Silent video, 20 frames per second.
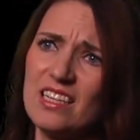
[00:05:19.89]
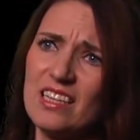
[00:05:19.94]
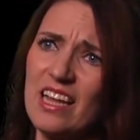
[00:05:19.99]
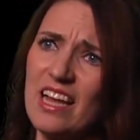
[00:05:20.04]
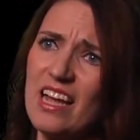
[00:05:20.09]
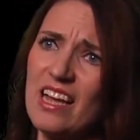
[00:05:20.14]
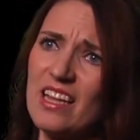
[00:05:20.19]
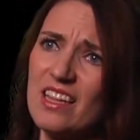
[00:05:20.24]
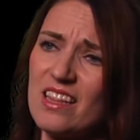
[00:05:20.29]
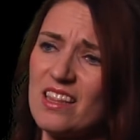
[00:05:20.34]

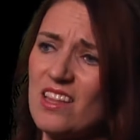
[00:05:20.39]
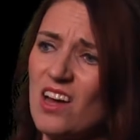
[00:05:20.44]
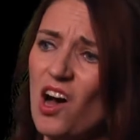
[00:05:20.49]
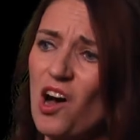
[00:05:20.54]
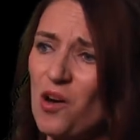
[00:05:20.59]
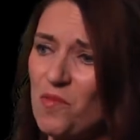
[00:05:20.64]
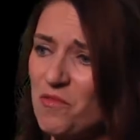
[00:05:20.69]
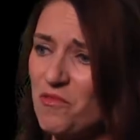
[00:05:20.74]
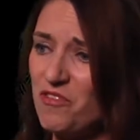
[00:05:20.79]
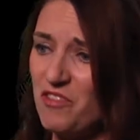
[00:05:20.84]
Like the
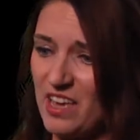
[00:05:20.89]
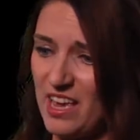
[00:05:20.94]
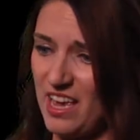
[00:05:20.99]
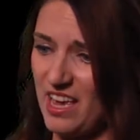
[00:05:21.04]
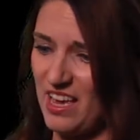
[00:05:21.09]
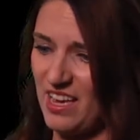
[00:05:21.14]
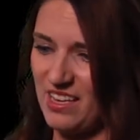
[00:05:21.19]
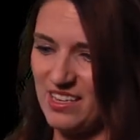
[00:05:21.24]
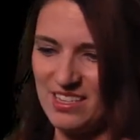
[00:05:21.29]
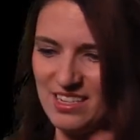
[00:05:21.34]

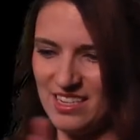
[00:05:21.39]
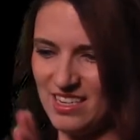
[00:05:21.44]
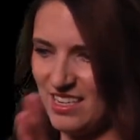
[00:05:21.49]
Humvee,